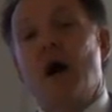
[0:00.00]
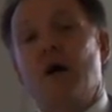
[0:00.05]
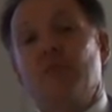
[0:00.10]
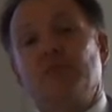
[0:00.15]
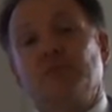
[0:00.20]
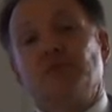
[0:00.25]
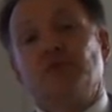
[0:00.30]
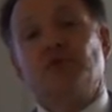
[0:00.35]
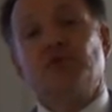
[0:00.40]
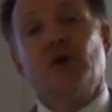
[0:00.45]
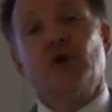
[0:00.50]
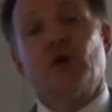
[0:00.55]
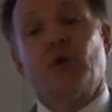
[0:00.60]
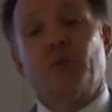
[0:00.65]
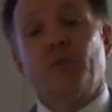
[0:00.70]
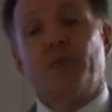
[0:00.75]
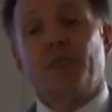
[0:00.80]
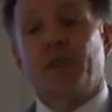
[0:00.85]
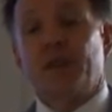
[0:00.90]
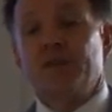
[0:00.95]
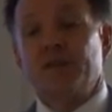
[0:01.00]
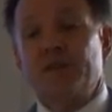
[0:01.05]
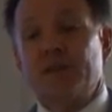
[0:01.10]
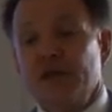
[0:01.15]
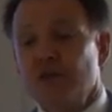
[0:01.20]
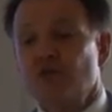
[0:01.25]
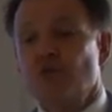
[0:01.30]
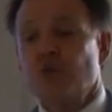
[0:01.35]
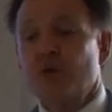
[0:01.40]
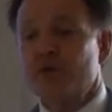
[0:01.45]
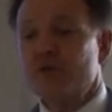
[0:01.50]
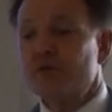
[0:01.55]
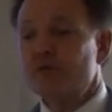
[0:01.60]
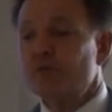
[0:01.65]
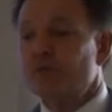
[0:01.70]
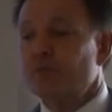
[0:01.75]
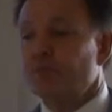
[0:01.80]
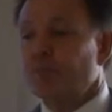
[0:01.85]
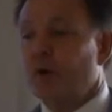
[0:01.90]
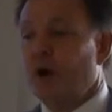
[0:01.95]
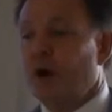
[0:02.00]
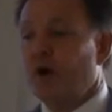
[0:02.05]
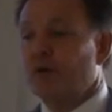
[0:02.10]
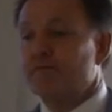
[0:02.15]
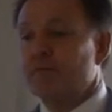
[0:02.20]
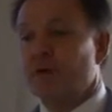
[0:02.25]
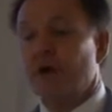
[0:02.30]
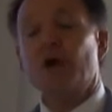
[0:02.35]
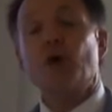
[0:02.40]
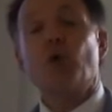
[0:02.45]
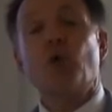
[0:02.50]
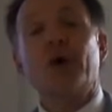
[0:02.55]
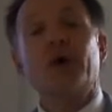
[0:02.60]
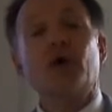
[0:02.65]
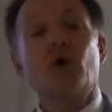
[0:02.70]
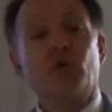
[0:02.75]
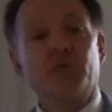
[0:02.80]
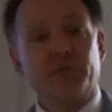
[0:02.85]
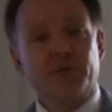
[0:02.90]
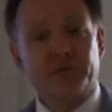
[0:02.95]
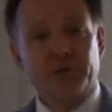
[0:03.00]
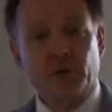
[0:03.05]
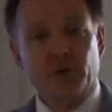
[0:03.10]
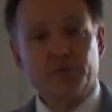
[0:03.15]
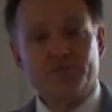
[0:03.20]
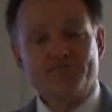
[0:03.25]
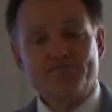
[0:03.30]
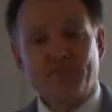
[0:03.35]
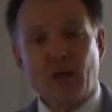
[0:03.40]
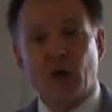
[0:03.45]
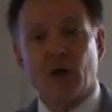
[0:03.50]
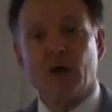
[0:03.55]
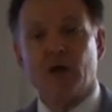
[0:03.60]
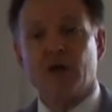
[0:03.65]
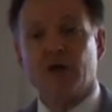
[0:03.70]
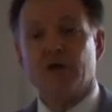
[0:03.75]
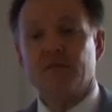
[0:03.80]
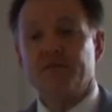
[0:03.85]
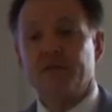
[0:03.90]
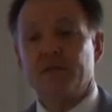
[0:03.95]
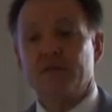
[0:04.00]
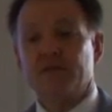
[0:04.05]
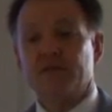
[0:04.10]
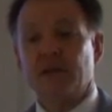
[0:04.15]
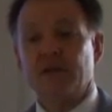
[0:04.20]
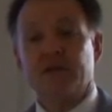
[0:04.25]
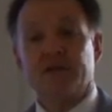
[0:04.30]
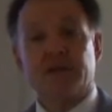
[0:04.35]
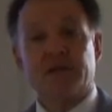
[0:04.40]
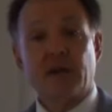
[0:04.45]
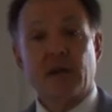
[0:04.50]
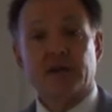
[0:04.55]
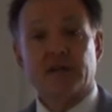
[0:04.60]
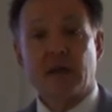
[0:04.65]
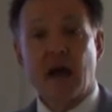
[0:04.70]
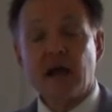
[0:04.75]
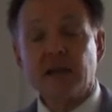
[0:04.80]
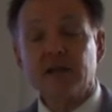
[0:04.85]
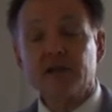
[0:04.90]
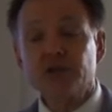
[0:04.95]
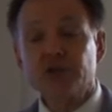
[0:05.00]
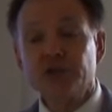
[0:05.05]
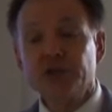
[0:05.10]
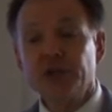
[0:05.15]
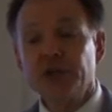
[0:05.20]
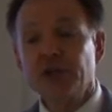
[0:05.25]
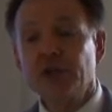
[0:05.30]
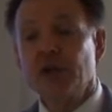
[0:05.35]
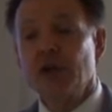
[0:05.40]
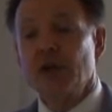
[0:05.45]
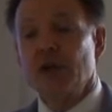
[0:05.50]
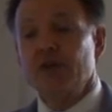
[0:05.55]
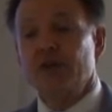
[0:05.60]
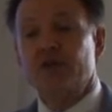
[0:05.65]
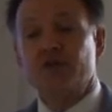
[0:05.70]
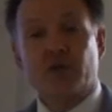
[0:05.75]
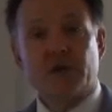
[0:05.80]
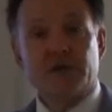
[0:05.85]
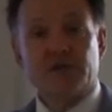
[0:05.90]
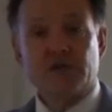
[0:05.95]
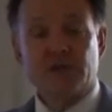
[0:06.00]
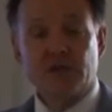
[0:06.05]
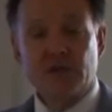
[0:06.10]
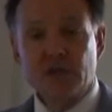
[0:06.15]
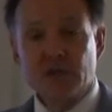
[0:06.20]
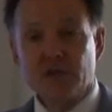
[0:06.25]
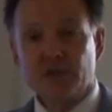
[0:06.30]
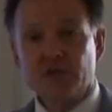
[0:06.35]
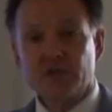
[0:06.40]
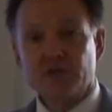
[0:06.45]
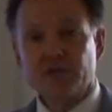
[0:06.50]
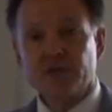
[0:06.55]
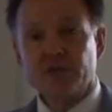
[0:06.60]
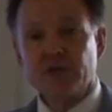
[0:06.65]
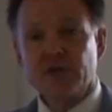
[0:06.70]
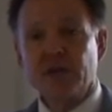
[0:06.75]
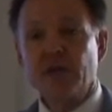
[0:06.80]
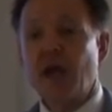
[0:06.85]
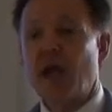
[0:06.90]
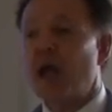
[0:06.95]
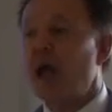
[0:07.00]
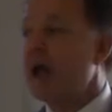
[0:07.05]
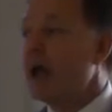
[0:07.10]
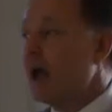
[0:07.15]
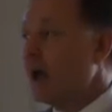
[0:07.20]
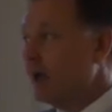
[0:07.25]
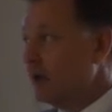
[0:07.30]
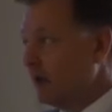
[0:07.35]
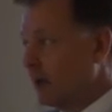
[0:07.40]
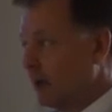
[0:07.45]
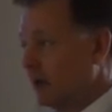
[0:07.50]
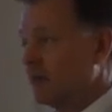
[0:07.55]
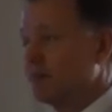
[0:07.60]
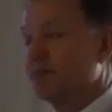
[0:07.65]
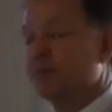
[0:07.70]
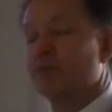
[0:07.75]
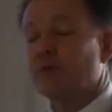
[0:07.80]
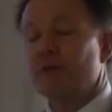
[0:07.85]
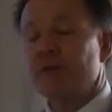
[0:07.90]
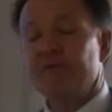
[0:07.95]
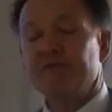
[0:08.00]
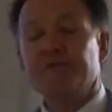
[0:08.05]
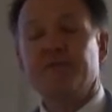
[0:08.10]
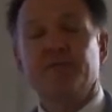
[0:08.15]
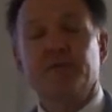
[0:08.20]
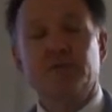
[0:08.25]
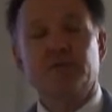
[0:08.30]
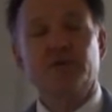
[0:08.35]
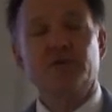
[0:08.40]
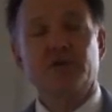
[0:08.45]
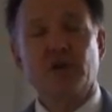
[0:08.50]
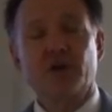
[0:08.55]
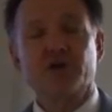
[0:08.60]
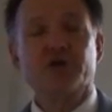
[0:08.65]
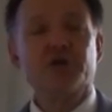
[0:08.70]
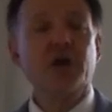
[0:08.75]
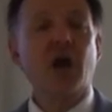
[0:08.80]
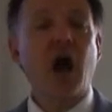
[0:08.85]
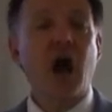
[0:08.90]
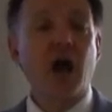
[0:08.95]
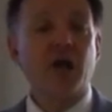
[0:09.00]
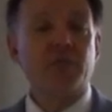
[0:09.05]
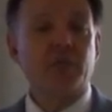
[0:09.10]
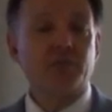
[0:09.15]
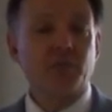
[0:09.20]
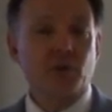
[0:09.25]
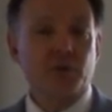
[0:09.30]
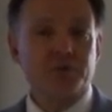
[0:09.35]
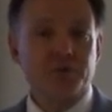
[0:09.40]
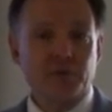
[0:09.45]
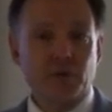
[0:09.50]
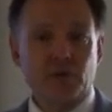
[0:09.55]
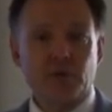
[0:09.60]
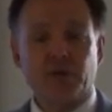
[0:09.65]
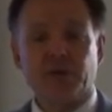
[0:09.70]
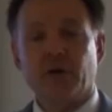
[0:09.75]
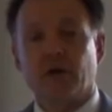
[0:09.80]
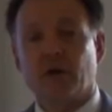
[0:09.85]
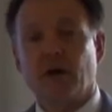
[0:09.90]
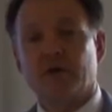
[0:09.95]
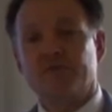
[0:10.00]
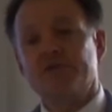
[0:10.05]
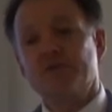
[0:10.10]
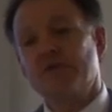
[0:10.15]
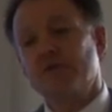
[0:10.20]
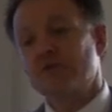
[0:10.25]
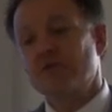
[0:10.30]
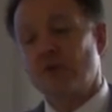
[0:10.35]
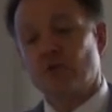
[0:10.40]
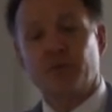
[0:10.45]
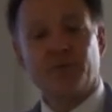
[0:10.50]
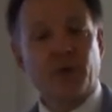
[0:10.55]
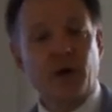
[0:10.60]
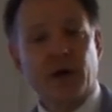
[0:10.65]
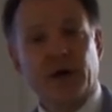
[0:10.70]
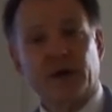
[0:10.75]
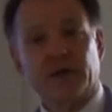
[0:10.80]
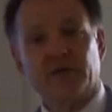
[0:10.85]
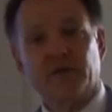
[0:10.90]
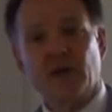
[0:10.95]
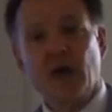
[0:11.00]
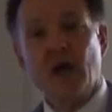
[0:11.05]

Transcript: So this was a very quick overview of the state of the technology, the trends in the industry, and a brief discussion on the portfolio of Cisco products.